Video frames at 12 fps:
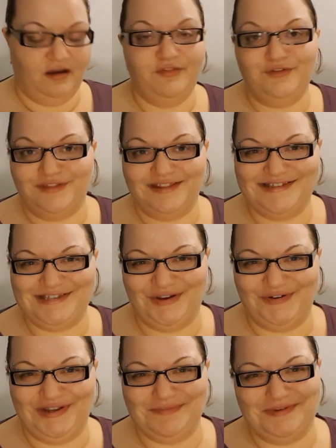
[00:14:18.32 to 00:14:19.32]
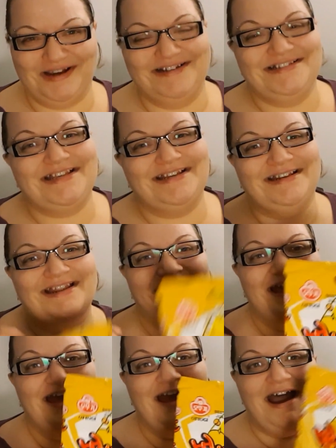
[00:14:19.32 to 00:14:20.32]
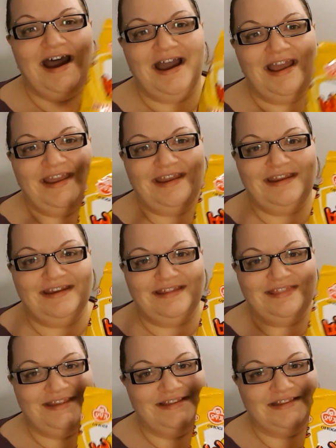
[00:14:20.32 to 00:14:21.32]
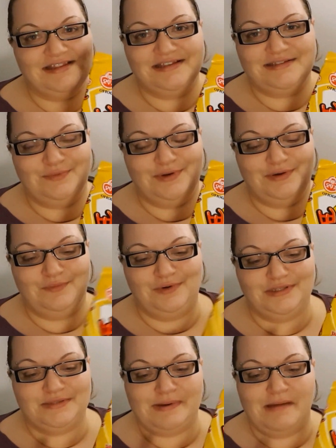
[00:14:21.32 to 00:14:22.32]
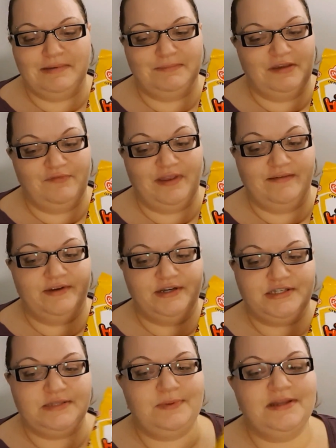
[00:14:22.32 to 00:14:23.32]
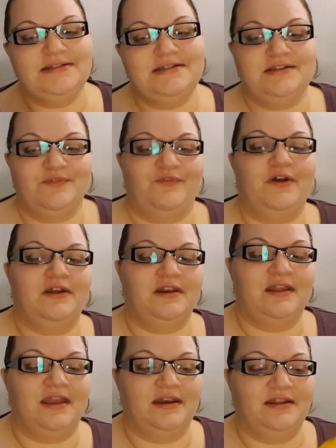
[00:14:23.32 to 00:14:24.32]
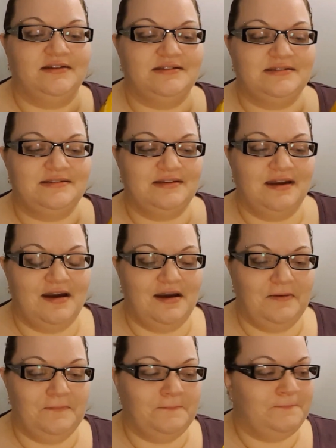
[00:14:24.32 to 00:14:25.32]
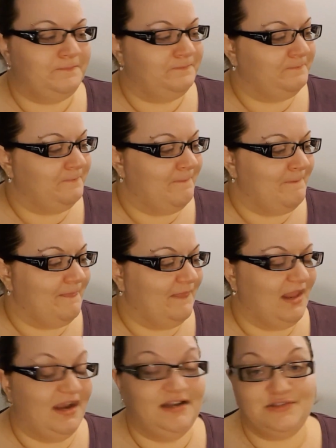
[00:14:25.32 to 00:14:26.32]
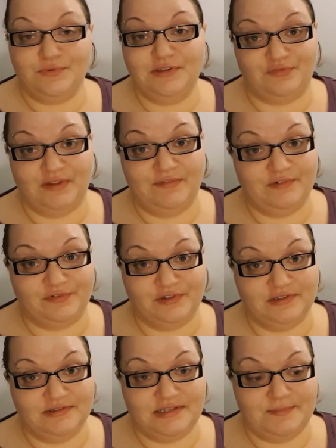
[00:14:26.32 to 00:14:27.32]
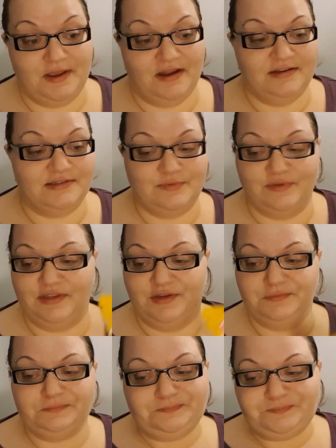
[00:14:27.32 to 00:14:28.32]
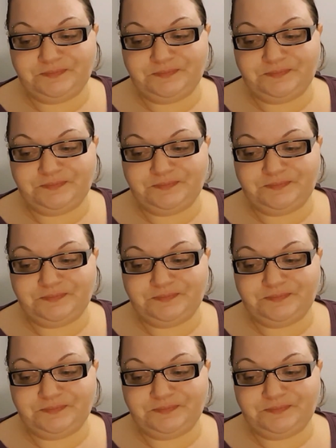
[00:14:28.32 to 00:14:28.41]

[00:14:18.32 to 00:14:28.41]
other than the sodium content, I think that this one was probably my favorite just because it's fun and it's really flavorful, to be honest with you.